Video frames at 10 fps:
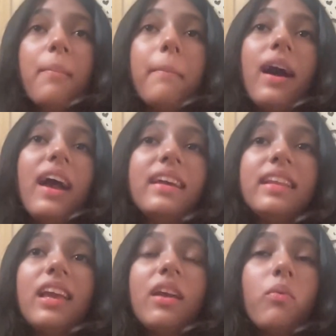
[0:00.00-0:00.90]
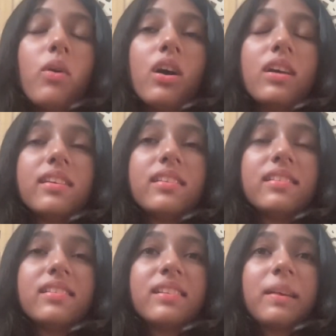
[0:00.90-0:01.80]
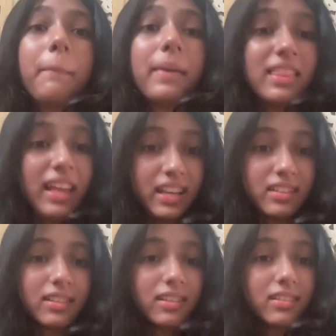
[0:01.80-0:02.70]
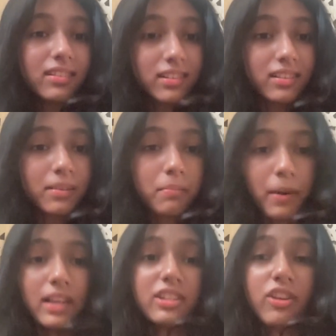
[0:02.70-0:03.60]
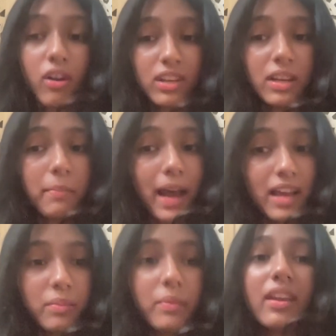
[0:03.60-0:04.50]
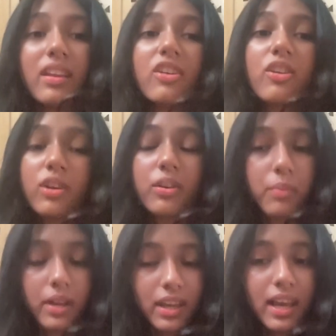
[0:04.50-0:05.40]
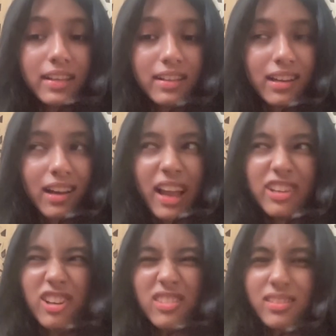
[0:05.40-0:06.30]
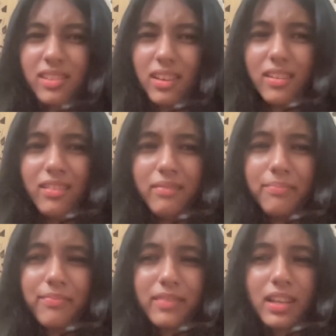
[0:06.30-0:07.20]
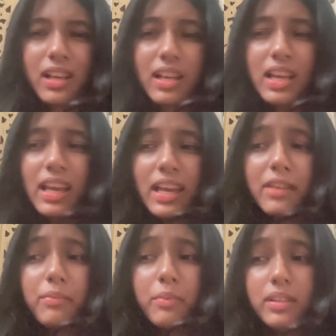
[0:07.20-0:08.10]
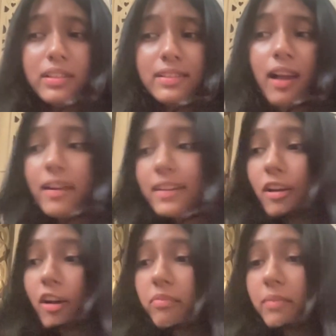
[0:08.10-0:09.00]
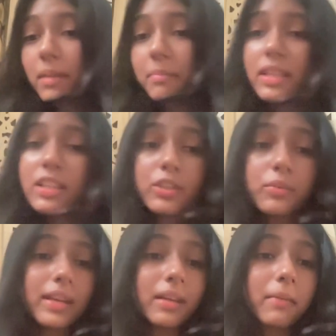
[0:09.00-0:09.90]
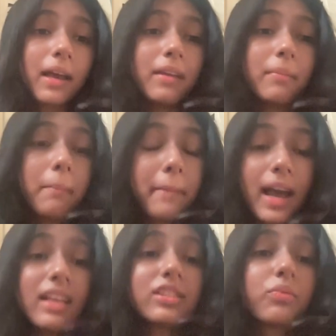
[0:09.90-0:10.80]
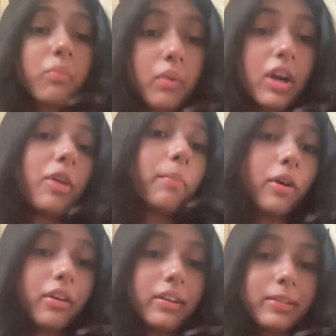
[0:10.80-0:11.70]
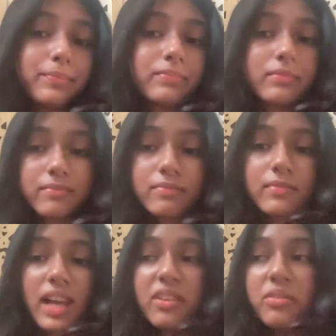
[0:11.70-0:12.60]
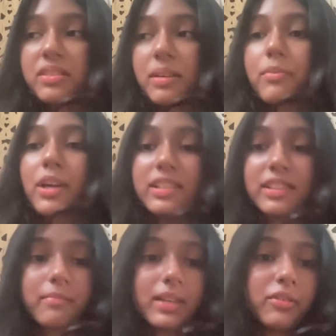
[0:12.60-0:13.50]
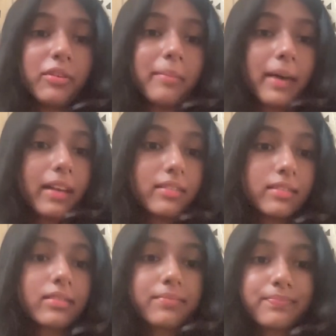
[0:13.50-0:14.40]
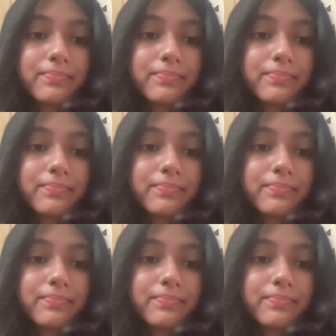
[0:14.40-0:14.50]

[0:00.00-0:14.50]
My day was pathetic, but not in a bad way, in a good way, I shall say. It was started off by me doing my maths workbook. I know, surprising, me doing maths.